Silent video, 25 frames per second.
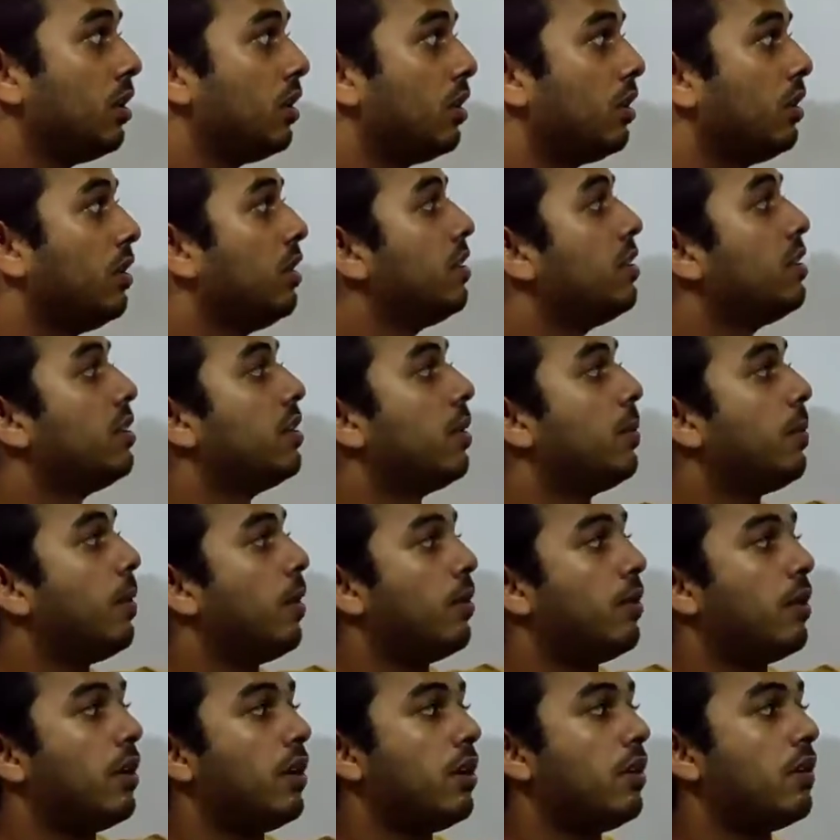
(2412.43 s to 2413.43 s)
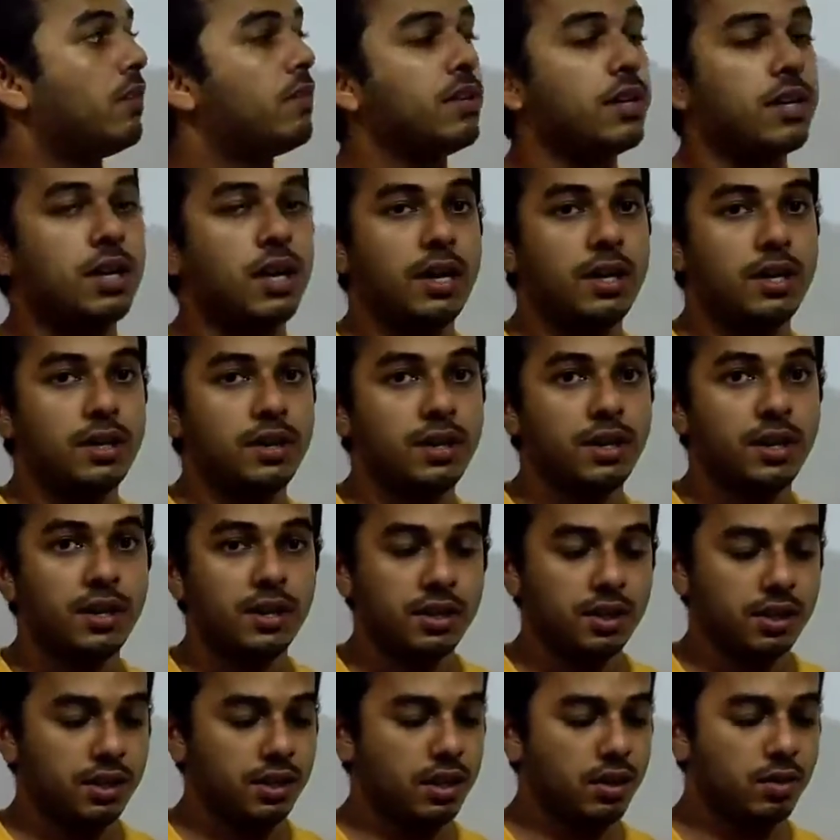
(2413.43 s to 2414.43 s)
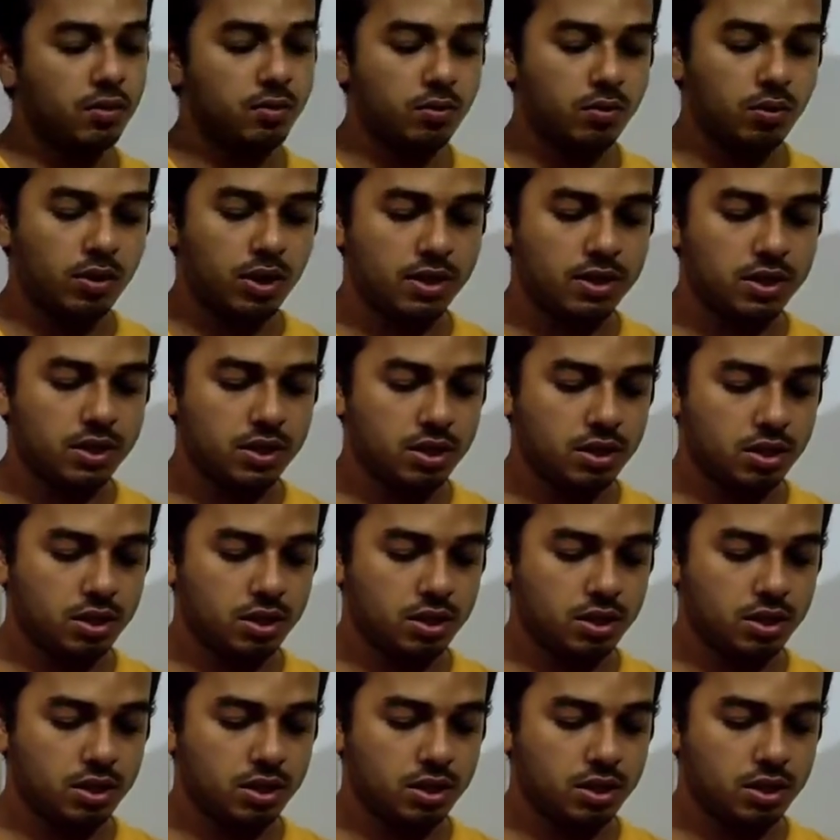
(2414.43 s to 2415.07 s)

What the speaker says: this is the boundary of the garden, right? Now what,